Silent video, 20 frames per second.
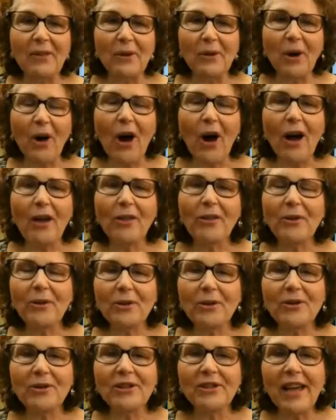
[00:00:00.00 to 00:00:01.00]

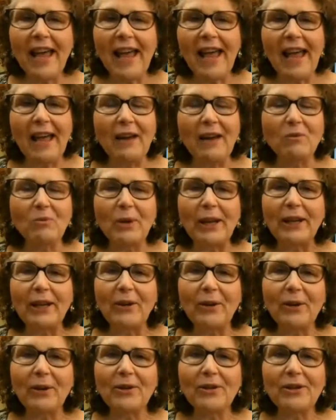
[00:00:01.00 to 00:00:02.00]
authors and
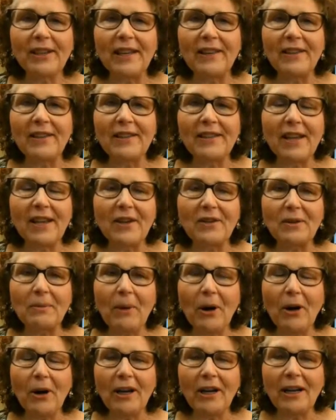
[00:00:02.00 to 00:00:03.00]
readers in the sales and
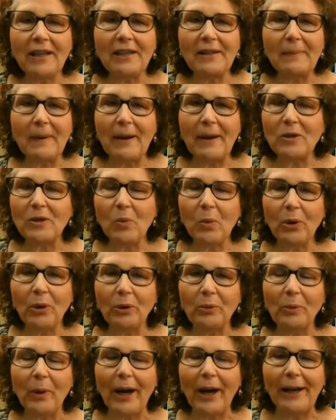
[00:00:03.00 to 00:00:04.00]
marketing space
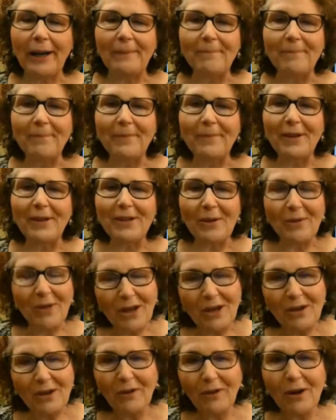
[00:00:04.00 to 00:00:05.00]
worldwide. So thank you
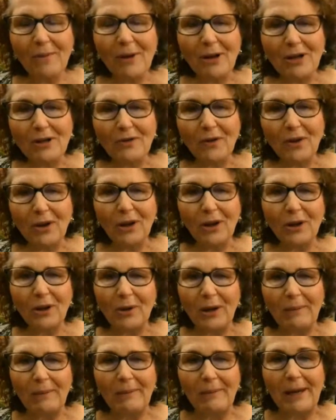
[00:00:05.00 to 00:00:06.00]
very much for including
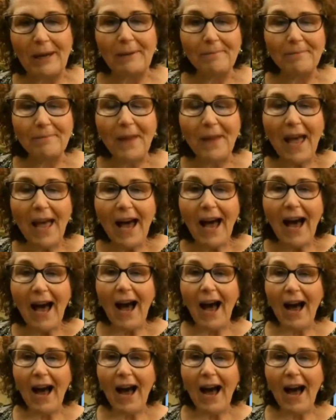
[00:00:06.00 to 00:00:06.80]
me. I